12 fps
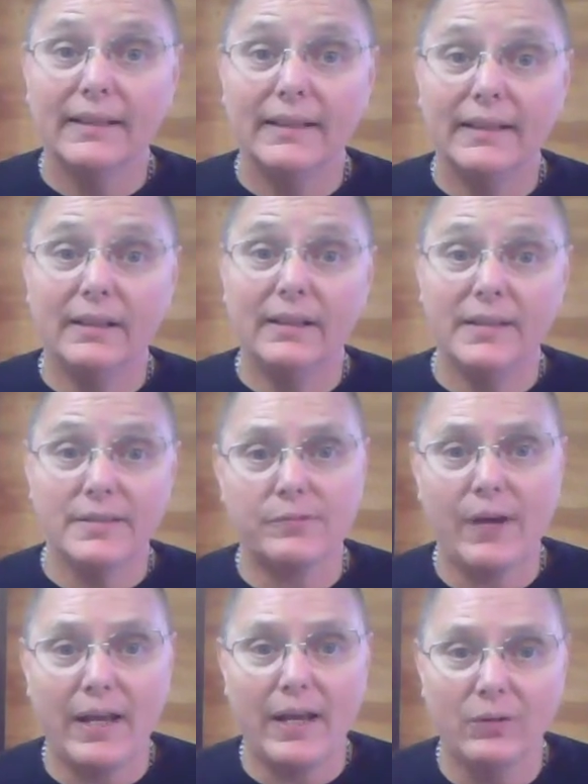it is if
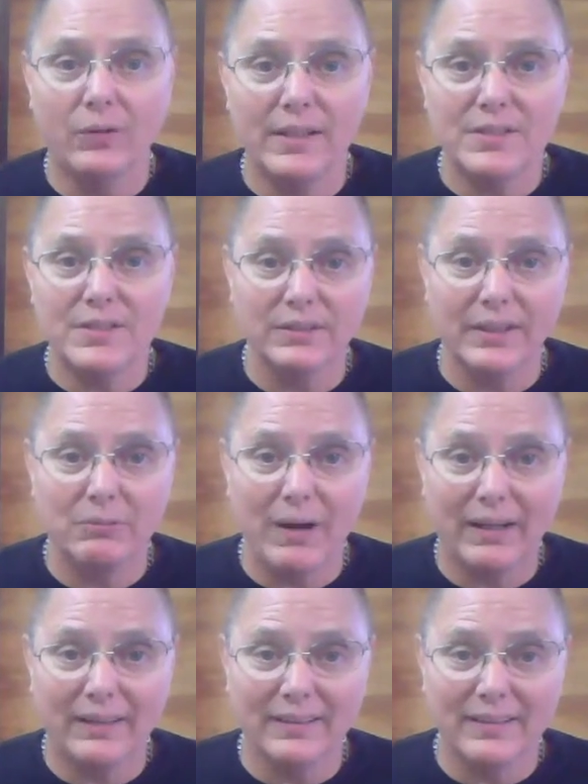I don't instantly
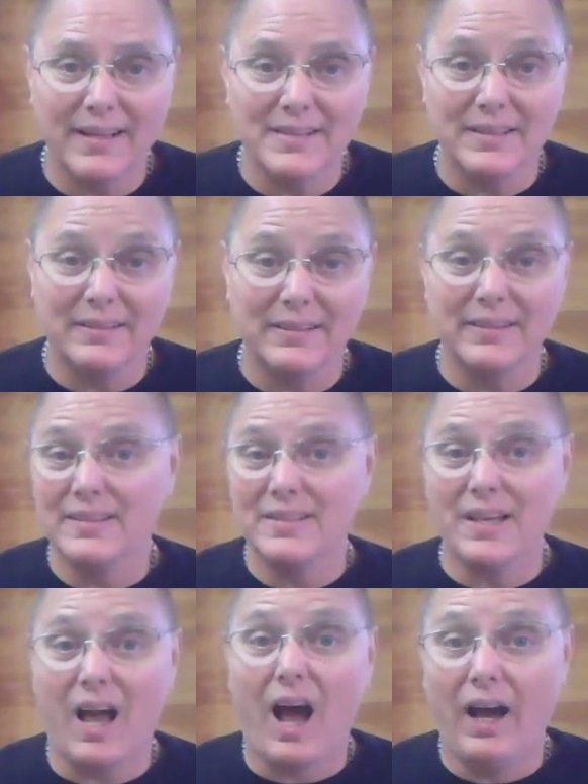recognize it, because
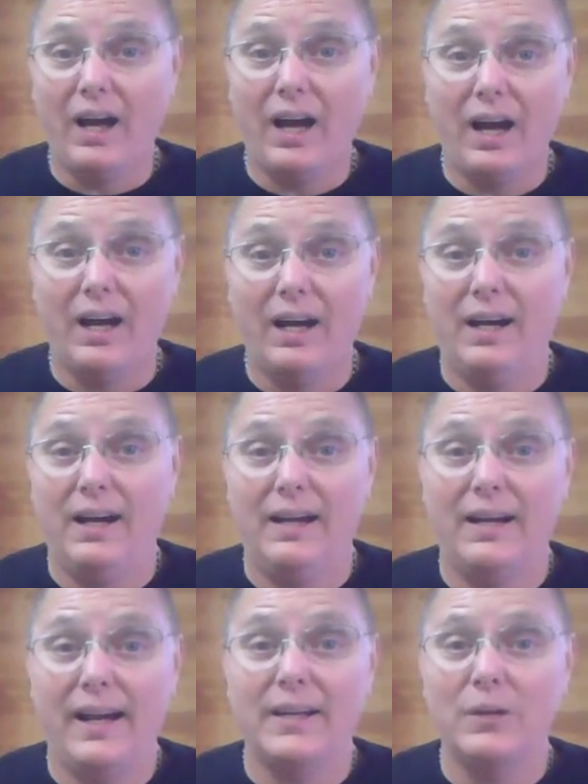
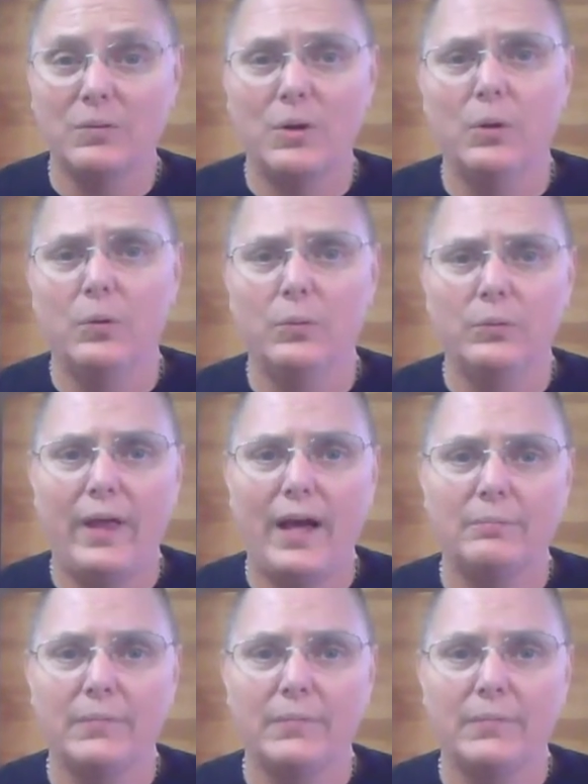I don't know that